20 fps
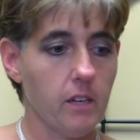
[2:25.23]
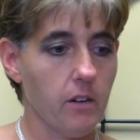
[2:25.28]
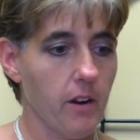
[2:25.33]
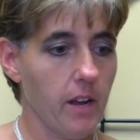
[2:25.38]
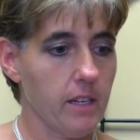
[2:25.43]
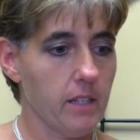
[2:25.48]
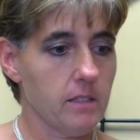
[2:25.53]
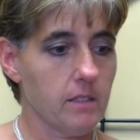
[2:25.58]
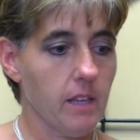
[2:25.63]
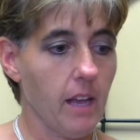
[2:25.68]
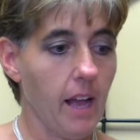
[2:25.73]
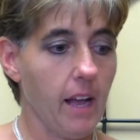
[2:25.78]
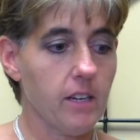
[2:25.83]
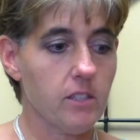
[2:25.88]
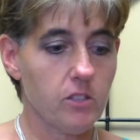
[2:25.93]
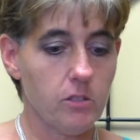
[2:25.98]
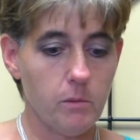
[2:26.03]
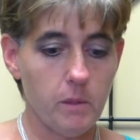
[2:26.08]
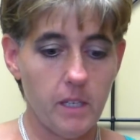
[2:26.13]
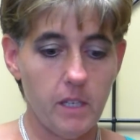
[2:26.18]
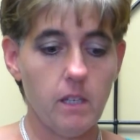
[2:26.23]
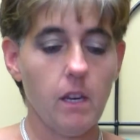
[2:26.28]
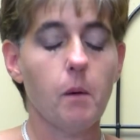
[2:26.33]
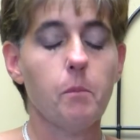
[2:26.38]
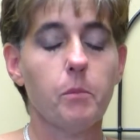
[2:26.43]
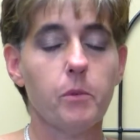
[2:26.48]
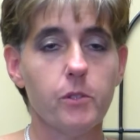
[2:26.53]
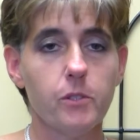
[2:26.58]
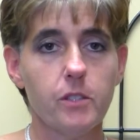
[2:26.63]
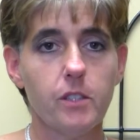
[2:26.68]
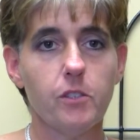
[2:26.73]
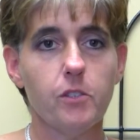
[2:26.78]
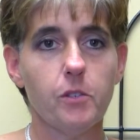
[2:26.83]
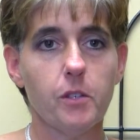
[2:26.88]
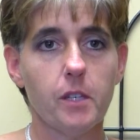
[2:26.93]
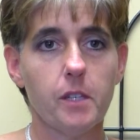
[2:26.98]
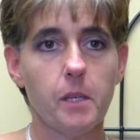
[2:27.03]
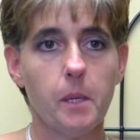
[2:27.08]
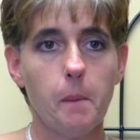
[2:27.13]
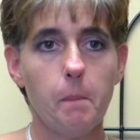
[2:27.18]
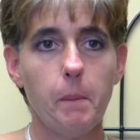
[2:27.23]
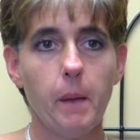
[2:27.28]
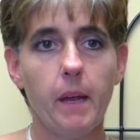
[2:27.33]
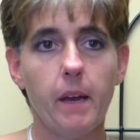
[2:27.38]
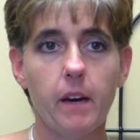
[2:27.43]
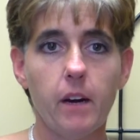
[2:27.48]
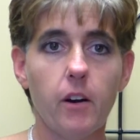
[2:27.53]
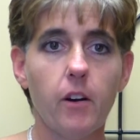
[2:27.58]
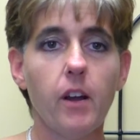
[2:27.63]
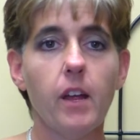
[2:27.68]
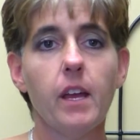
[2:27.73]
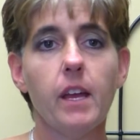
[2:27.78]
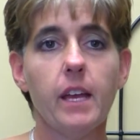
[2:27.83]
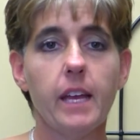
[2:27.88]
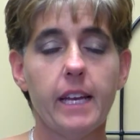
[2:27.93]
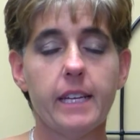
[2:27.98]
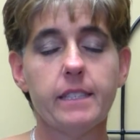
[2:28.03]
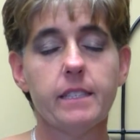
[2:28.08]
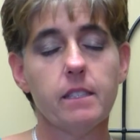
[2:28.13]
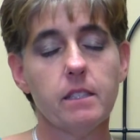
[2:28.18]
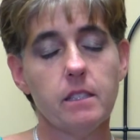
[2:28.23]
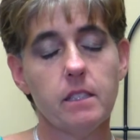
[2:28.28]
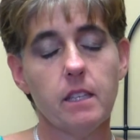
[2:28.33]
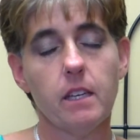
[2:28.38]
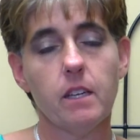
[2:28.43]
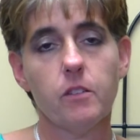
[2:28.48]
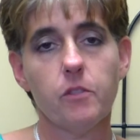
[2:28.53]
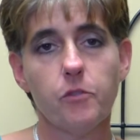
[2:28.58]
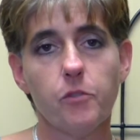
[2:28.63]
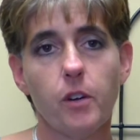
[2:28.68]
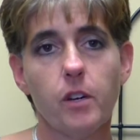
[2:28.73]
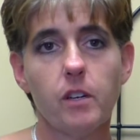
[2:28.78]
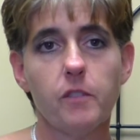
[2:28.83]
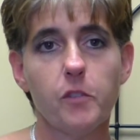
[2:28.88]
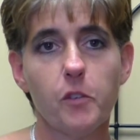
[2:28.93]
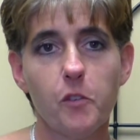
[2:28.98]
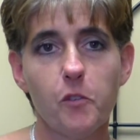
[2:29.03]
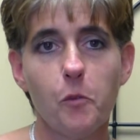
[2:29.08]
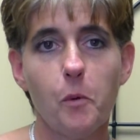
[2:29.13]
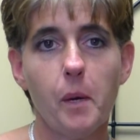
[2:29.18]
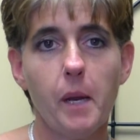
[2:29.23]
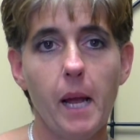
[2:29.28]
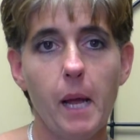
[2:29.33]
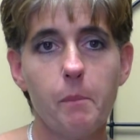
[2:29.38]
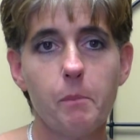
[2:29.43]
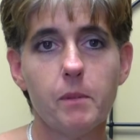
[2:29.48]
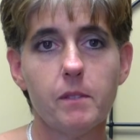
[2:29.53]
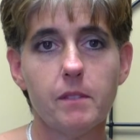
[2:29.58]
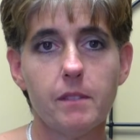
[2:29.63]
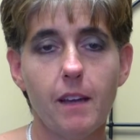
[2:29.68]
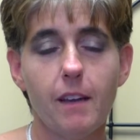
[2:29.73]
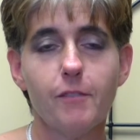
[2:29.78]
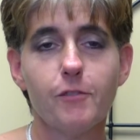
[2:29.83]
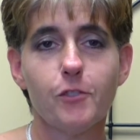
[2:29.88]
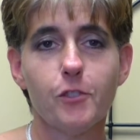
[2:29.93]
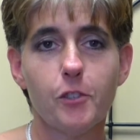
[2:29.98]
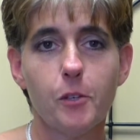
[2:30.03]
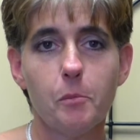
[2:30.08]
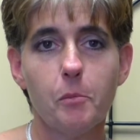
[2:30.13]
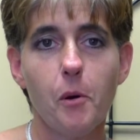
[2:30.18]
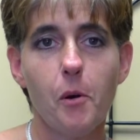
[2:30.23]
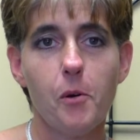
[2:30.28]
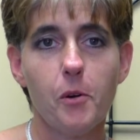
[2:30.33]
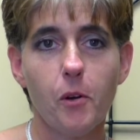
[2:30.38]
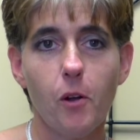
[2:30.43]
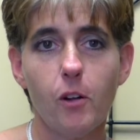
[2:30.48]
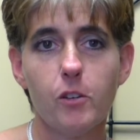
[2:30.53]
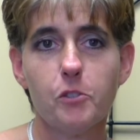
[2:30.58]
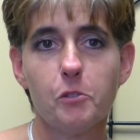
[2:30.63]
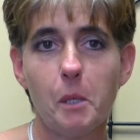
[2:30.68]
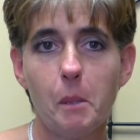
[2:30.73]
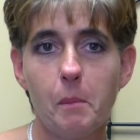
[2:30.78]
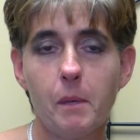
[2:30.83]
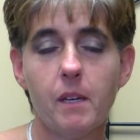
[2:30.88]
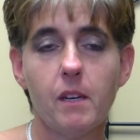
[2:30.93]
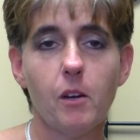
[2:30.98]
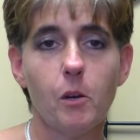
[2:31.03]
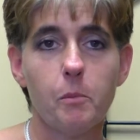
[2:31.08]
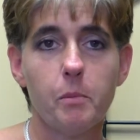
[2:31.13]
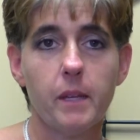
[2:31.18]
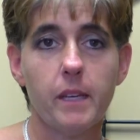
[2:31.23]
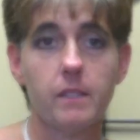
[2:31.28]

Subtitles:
And it's actually numbers that you can compare and to see in front of you of what happens after a protocol treatment at H.O.P.E